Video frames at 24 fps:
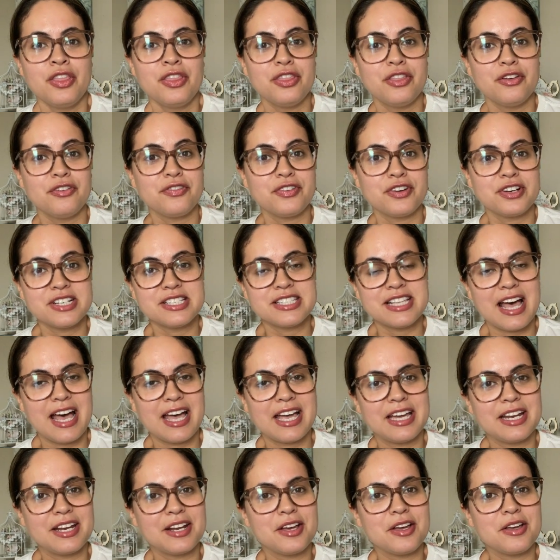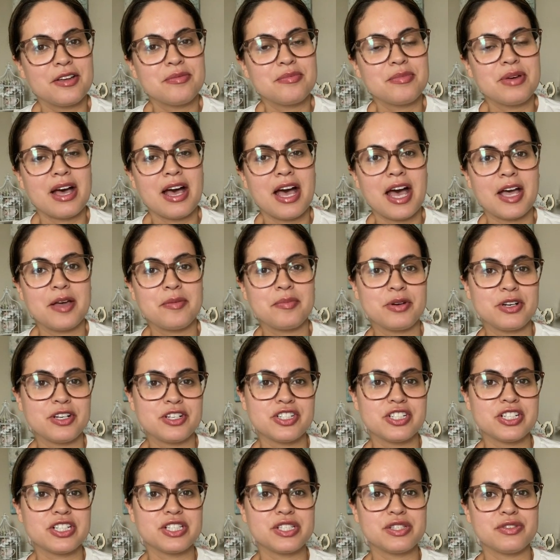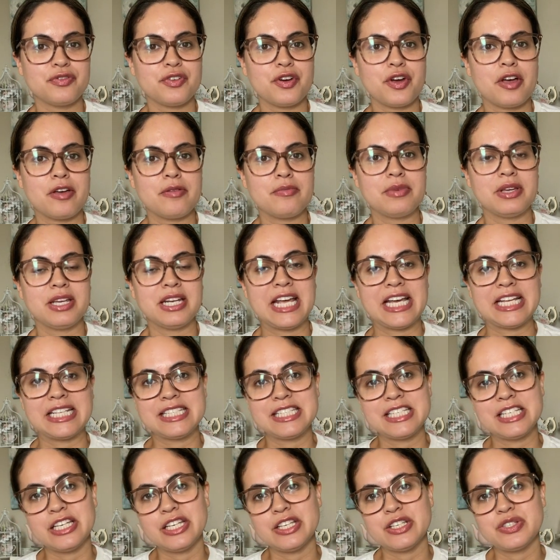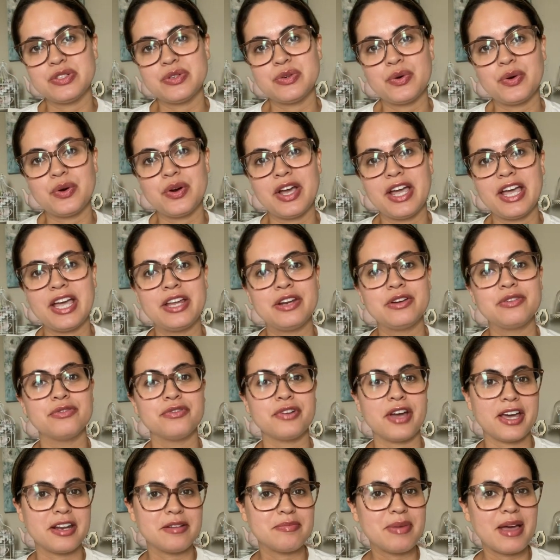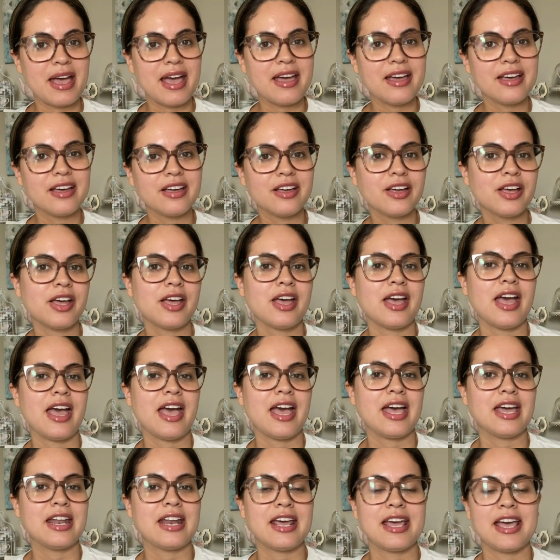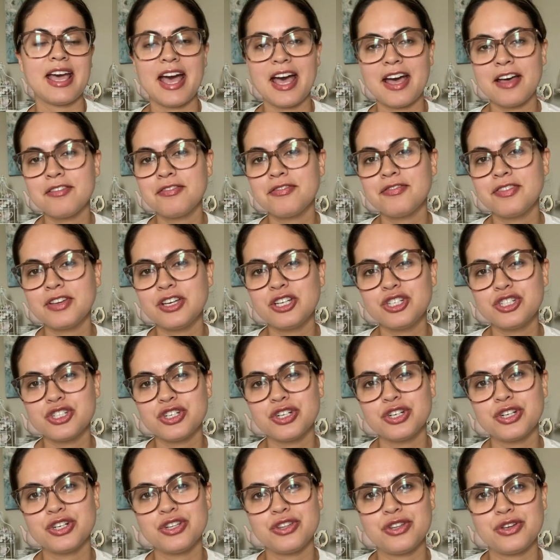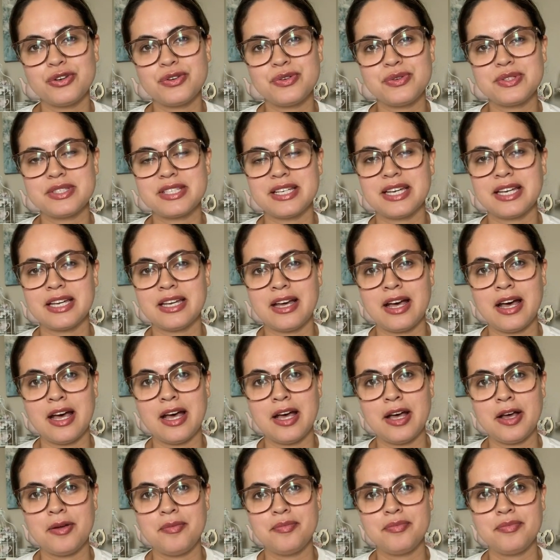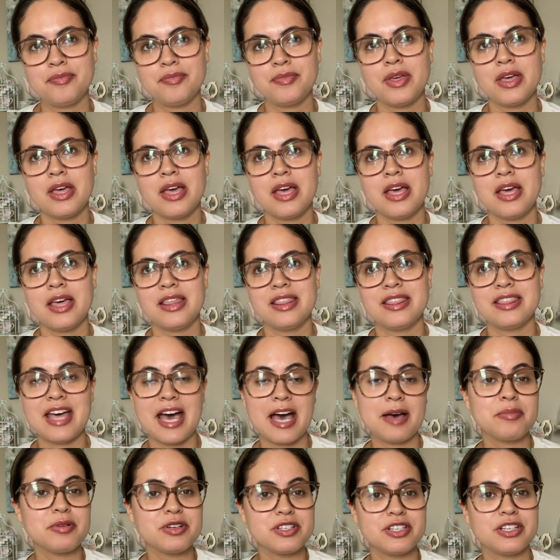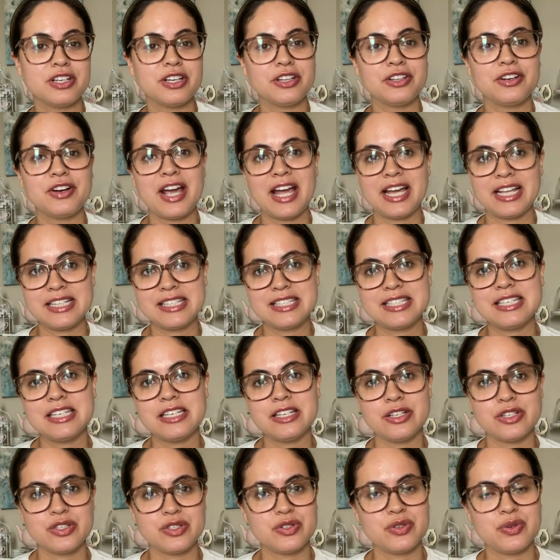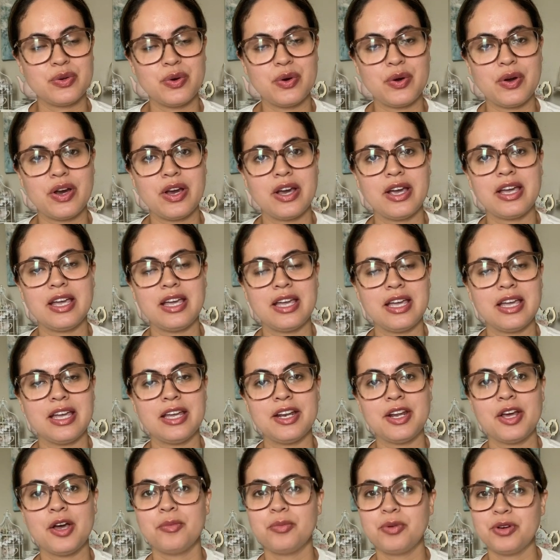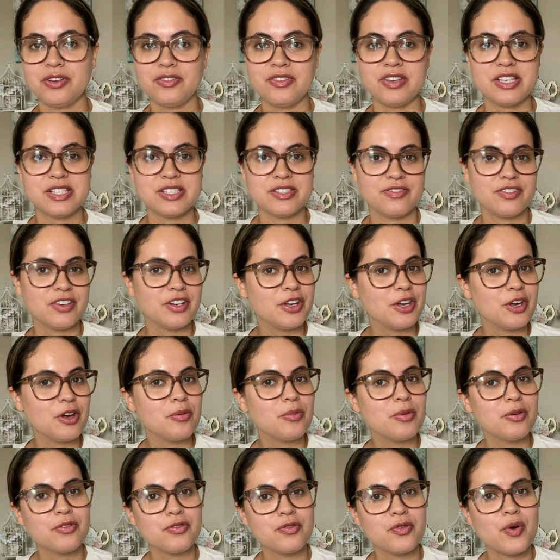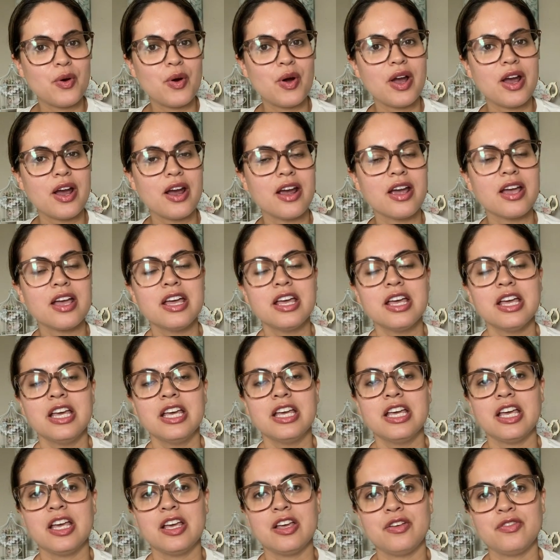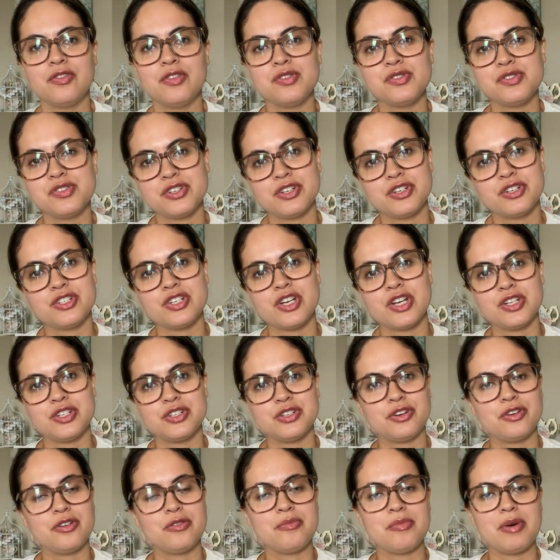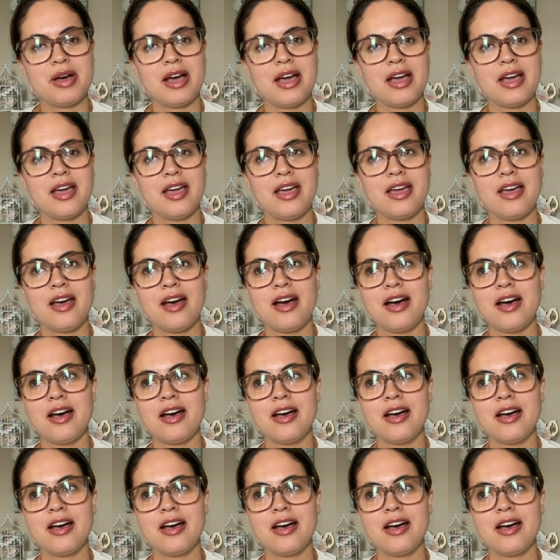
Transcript: The first item I purchased from an antique store in Red Bank, and I have featured that particular antique store in a previous video before. If you search under my